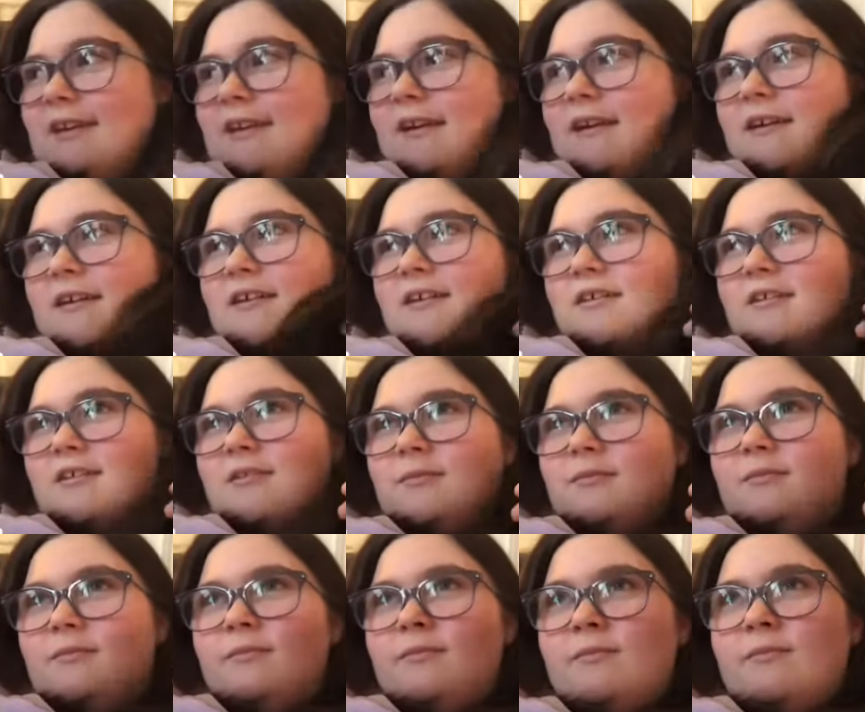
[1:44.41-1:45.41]

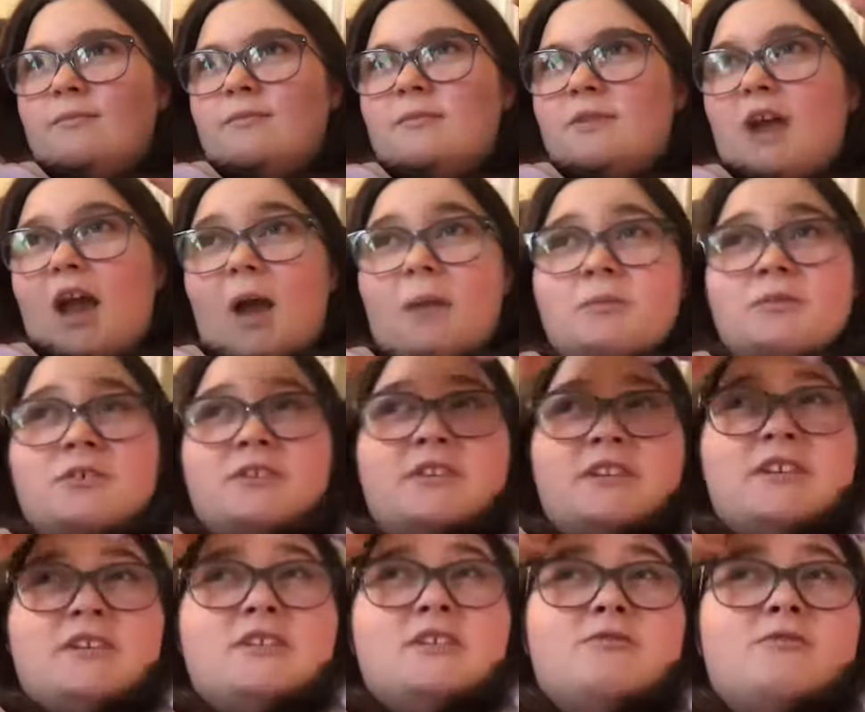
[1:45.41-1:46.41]
I'm gonna
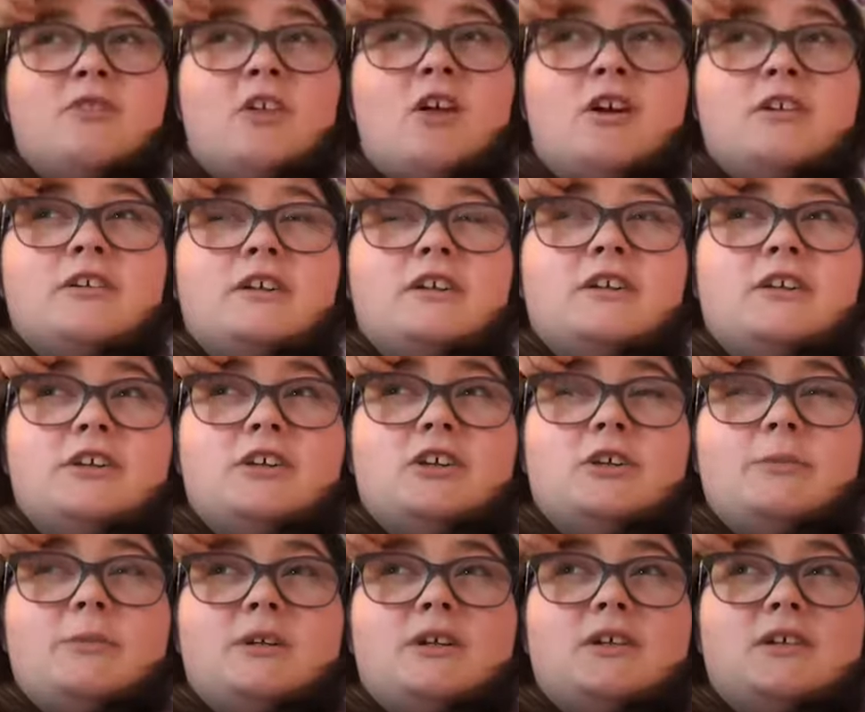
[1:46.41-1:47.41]
end the vlog here
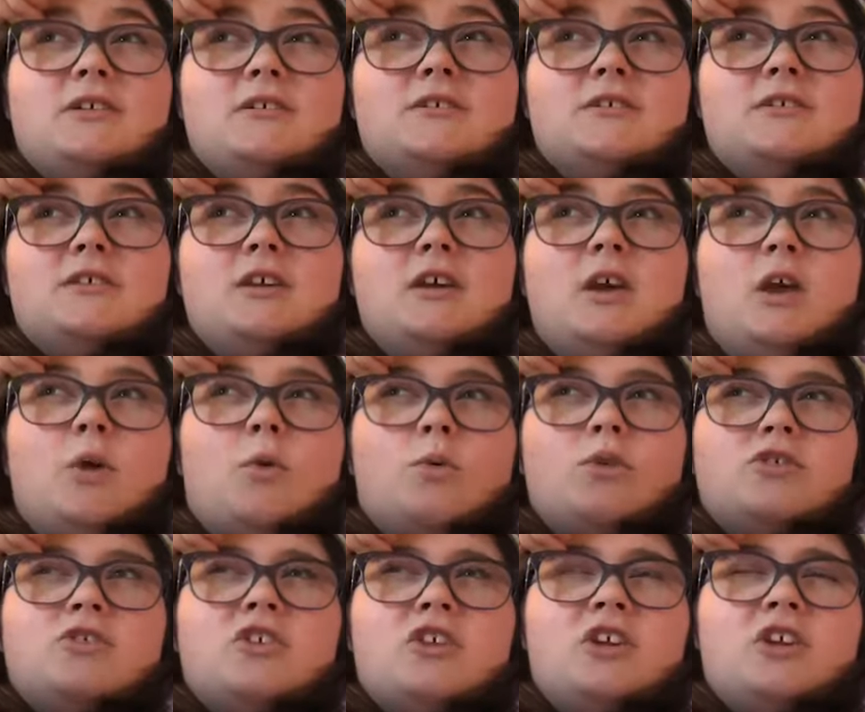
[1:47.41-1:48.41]
because we're
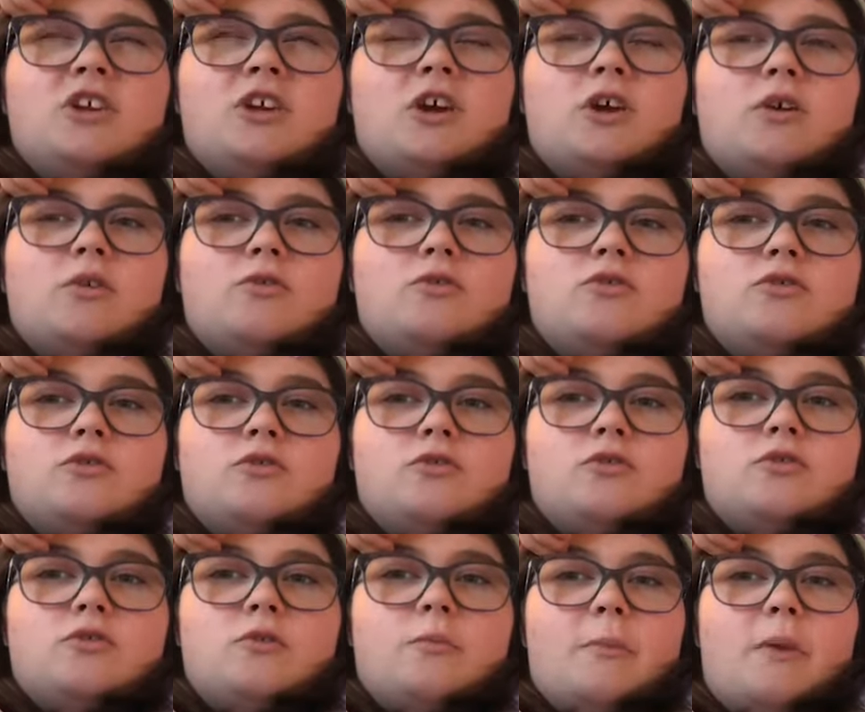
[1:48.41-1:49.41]
just gonna go
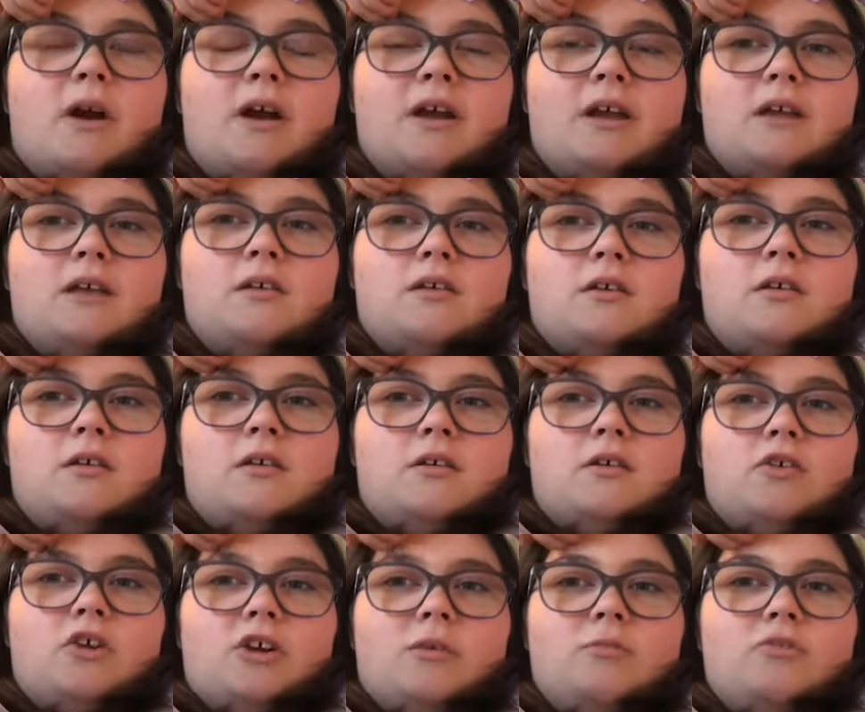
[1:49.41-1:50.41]
to my
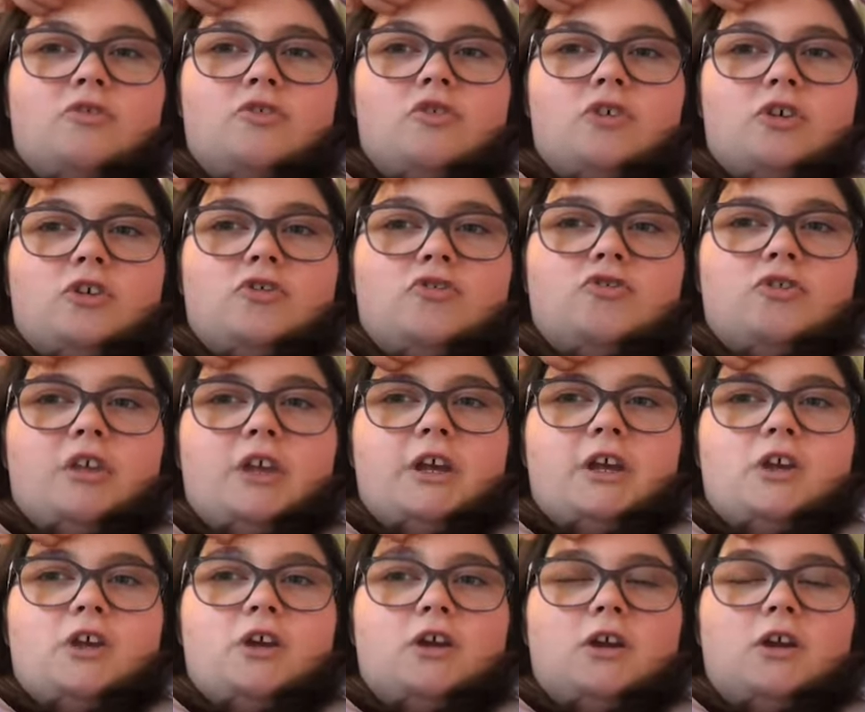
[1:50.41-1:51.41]
Grimm's church
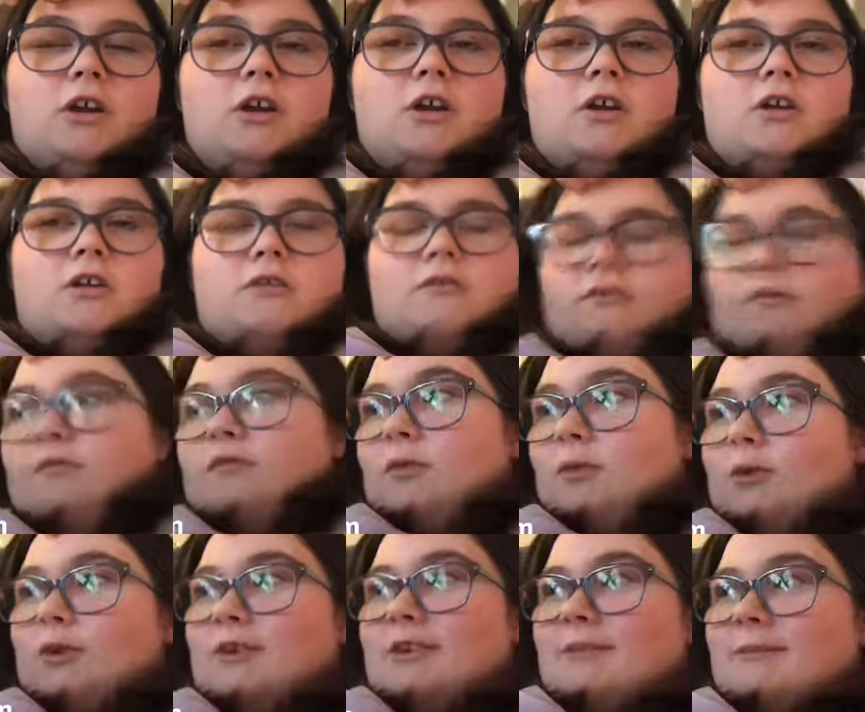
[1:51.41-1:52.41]
later
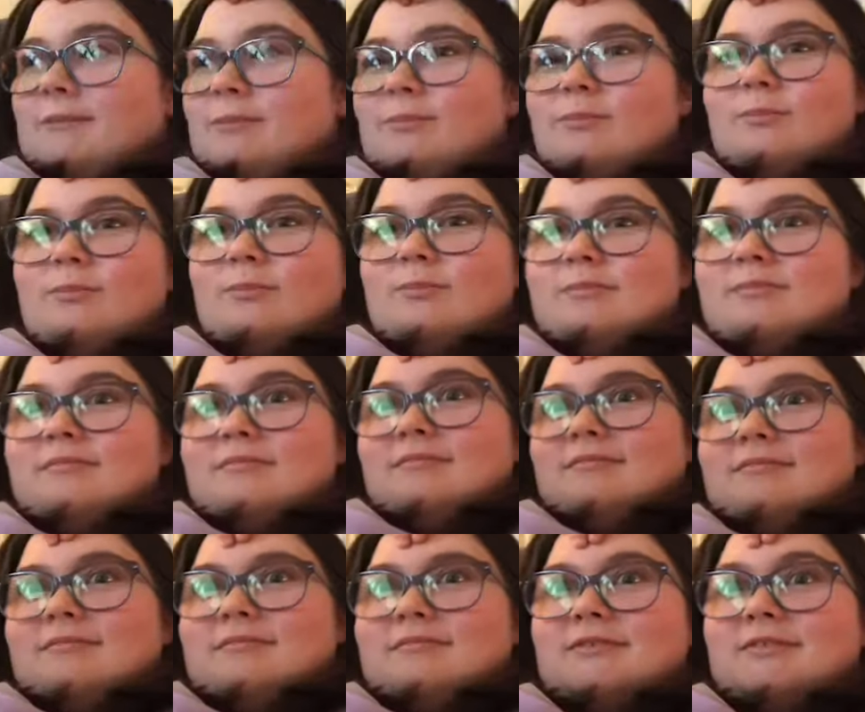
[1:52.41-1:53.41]
for,
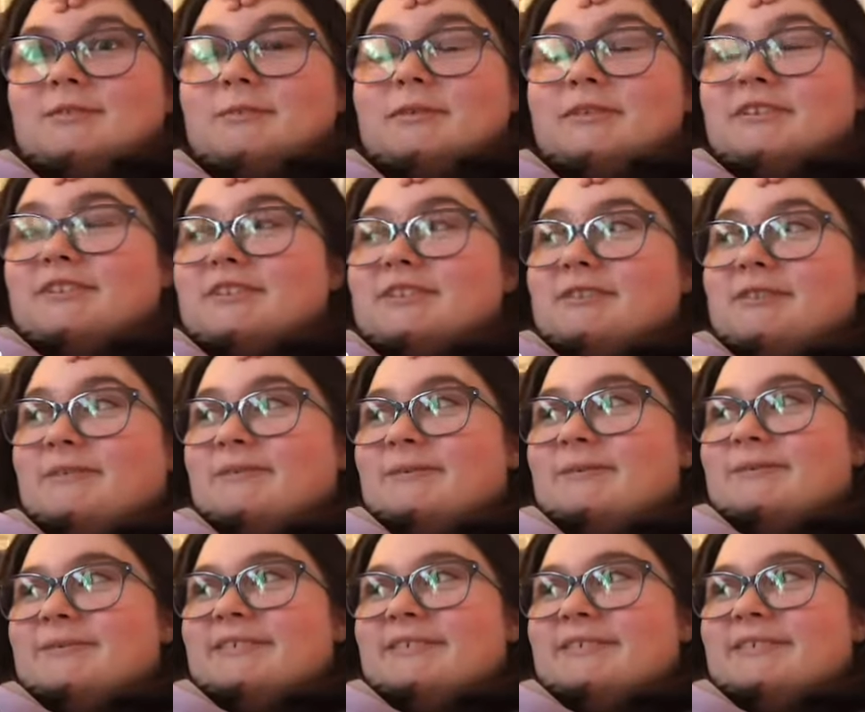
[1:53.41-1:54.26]
please don't,